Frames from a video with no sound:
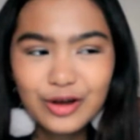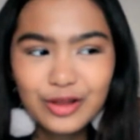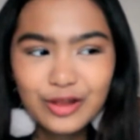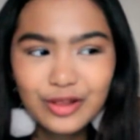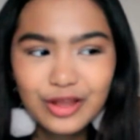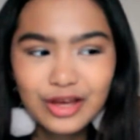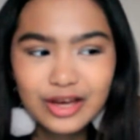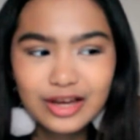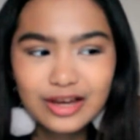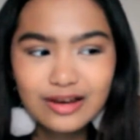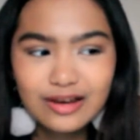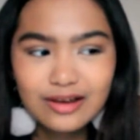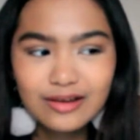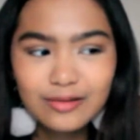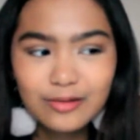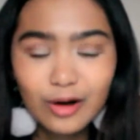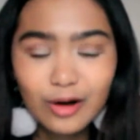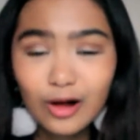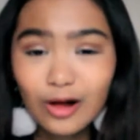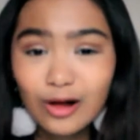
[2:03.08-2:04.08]
like,
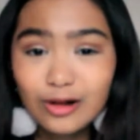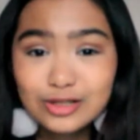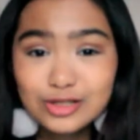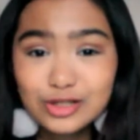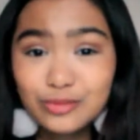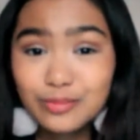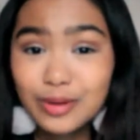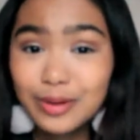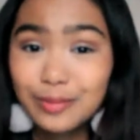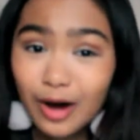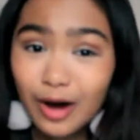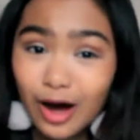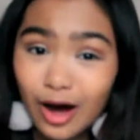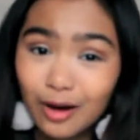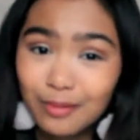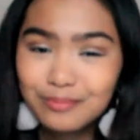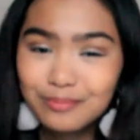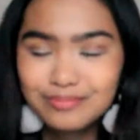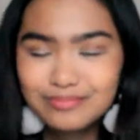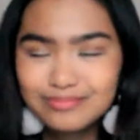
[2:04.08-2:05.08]
also my
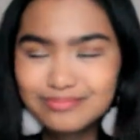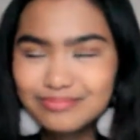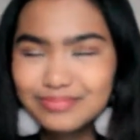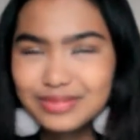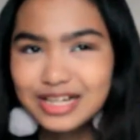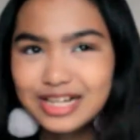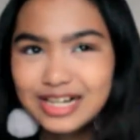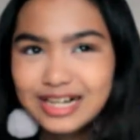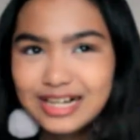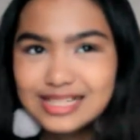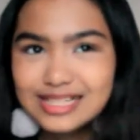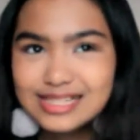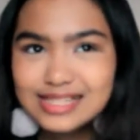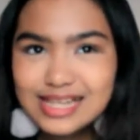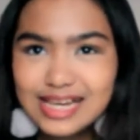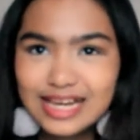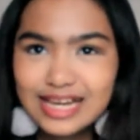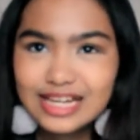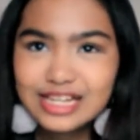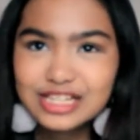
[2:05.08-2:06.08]
mom, because
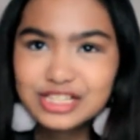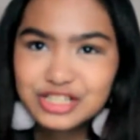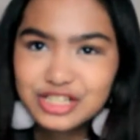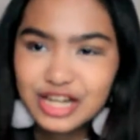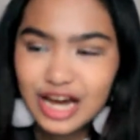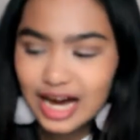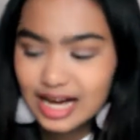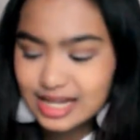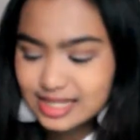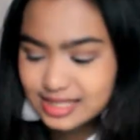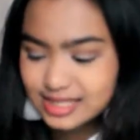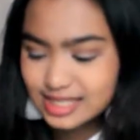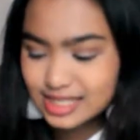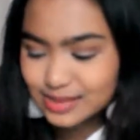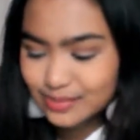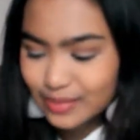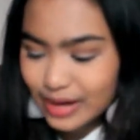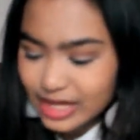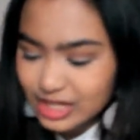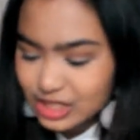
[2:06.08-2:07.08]
she has
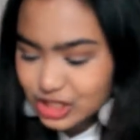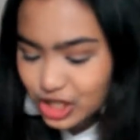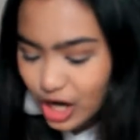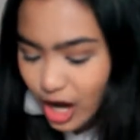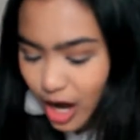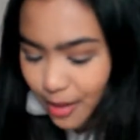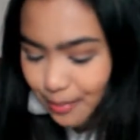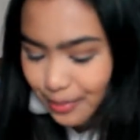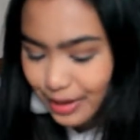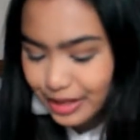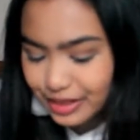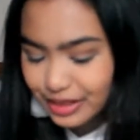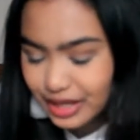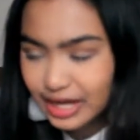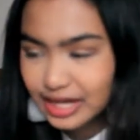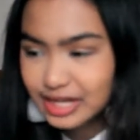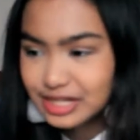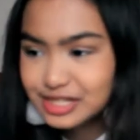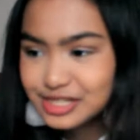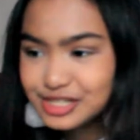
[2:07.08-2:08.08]
this main job and
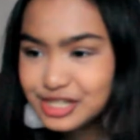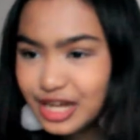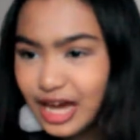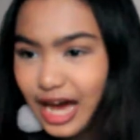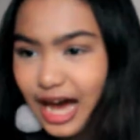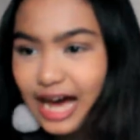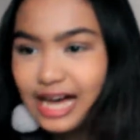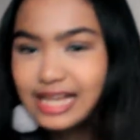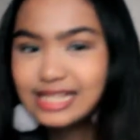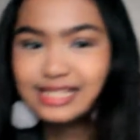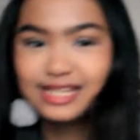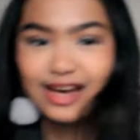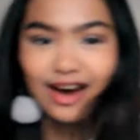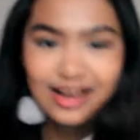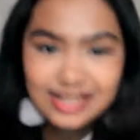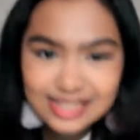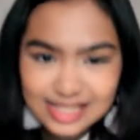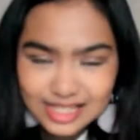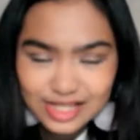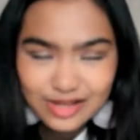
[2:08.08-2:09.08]
then she has
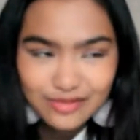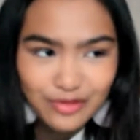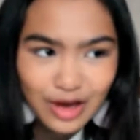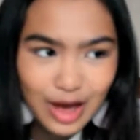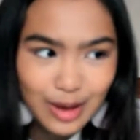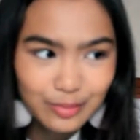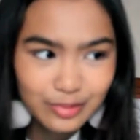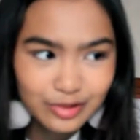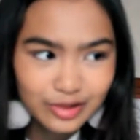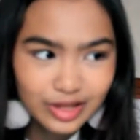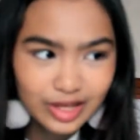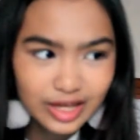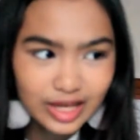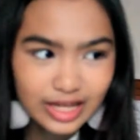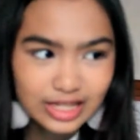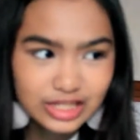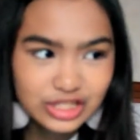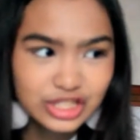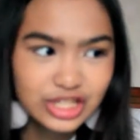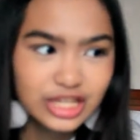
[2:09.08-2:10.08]
us as a family,
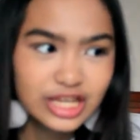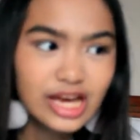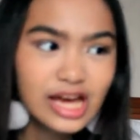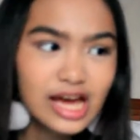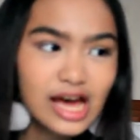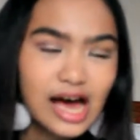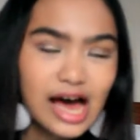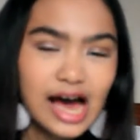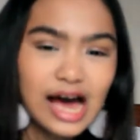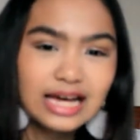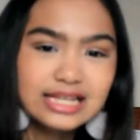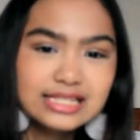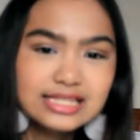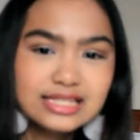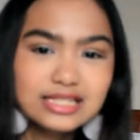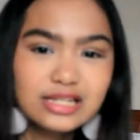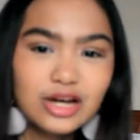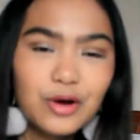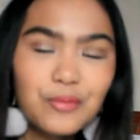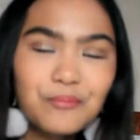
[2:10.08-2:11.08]
and she has
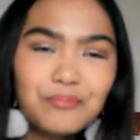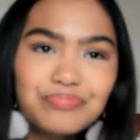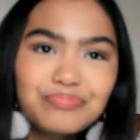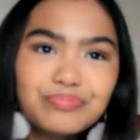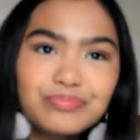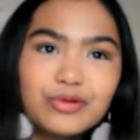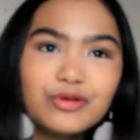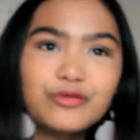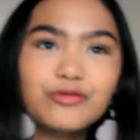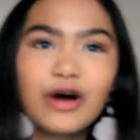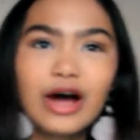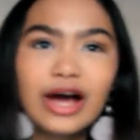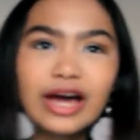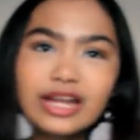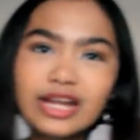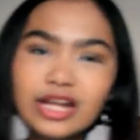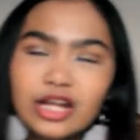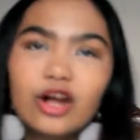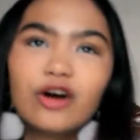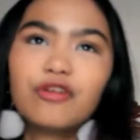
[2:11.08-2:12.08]
to
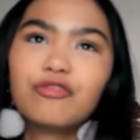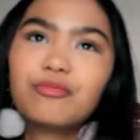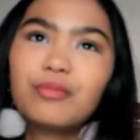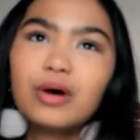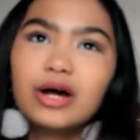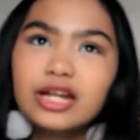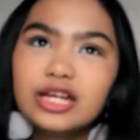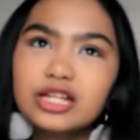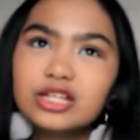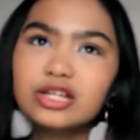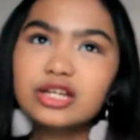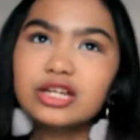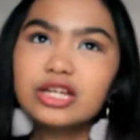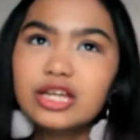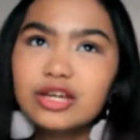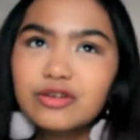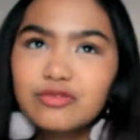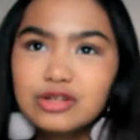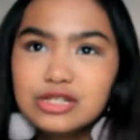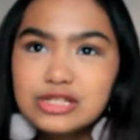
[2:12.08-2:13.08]
provide enough money to
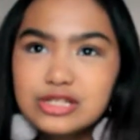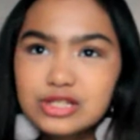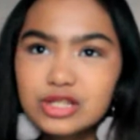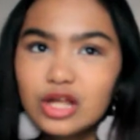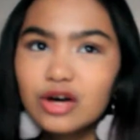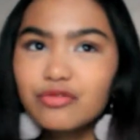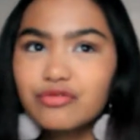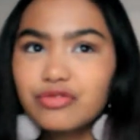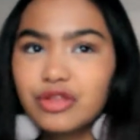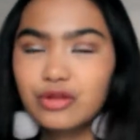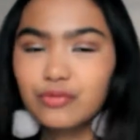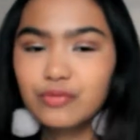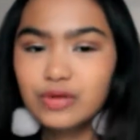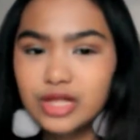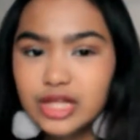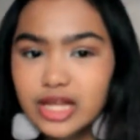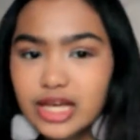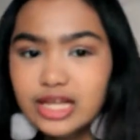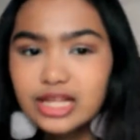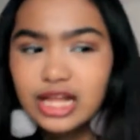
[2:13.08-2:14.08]
give us stuff that we
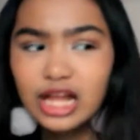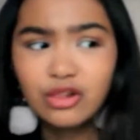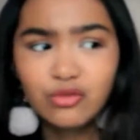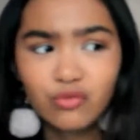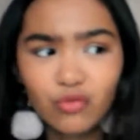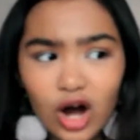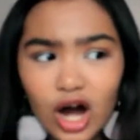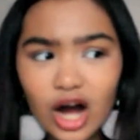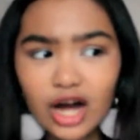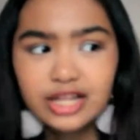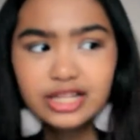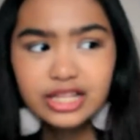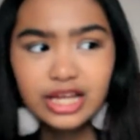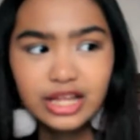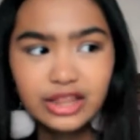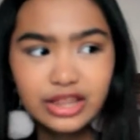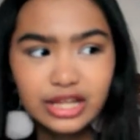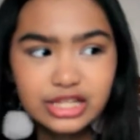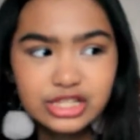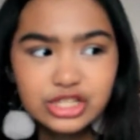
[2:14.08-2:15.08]
need and want,
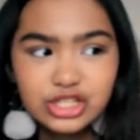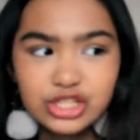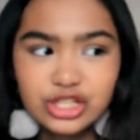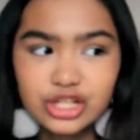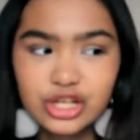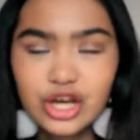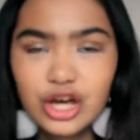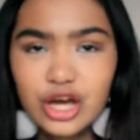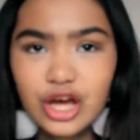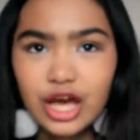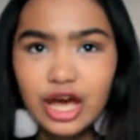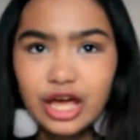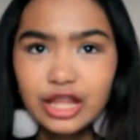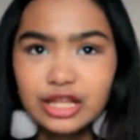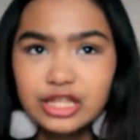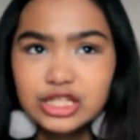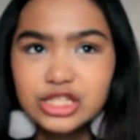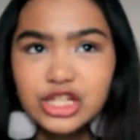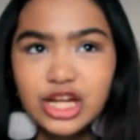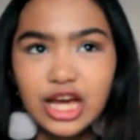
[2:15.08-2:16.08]
and then
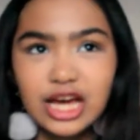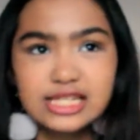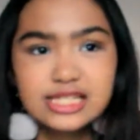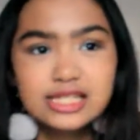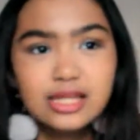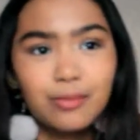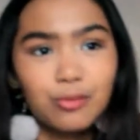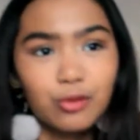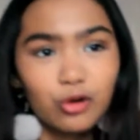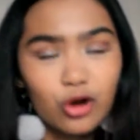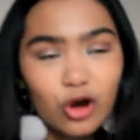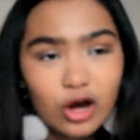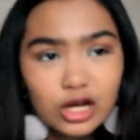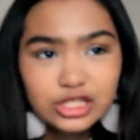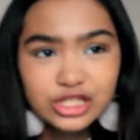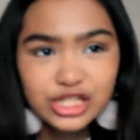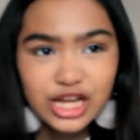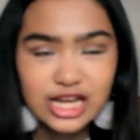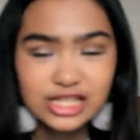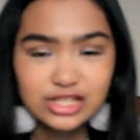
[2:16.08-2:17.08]
she has the
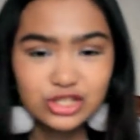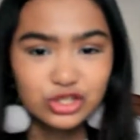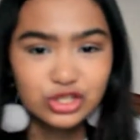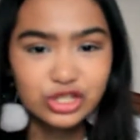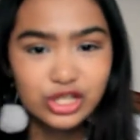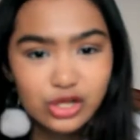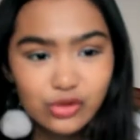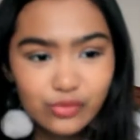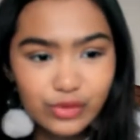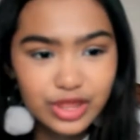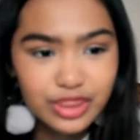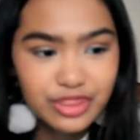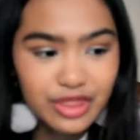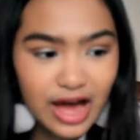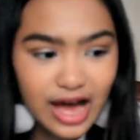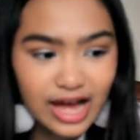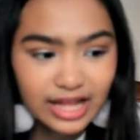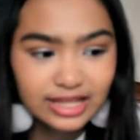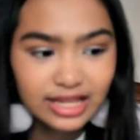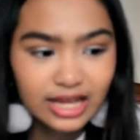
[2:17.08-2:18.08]
pogon, she has to deal with
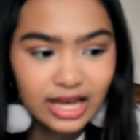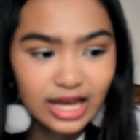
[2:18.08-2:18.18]
that.